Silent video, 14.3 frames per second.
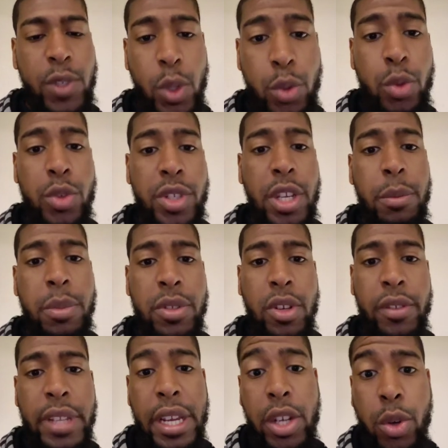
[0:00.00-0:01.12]
Told you Skip is
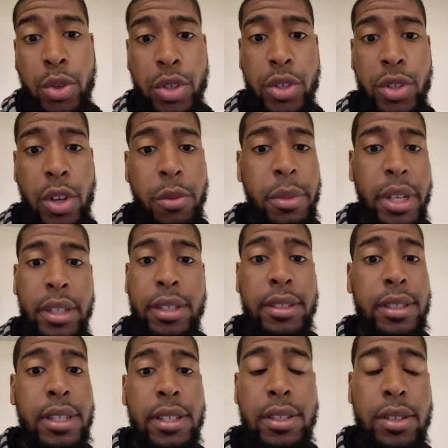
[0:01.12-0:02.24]
on that culture salt, man,
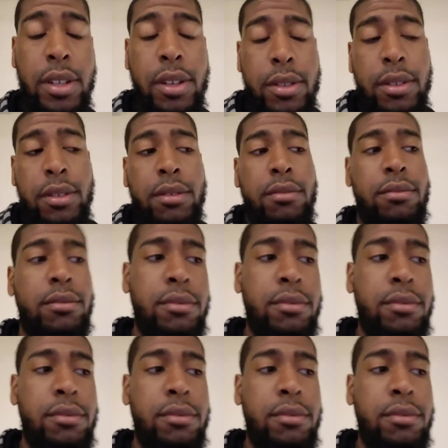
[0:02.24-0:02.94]
because he is salty.